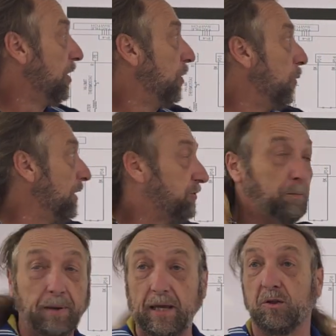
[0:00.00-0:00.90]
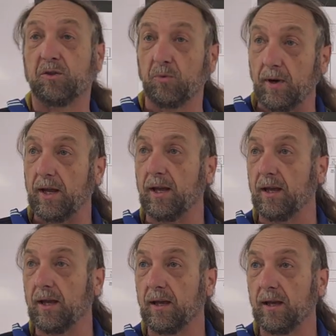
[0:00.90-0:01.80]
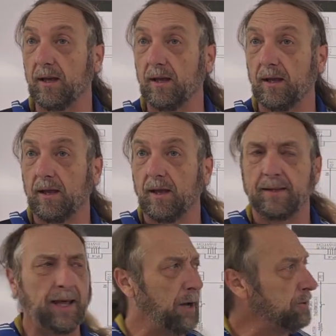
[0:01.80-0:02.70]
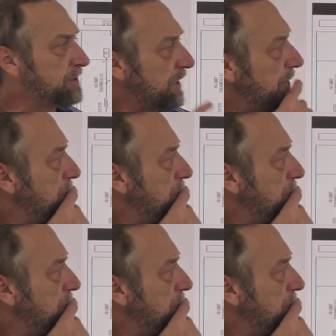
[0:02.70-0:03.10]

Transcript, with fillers: was P3, then I would say,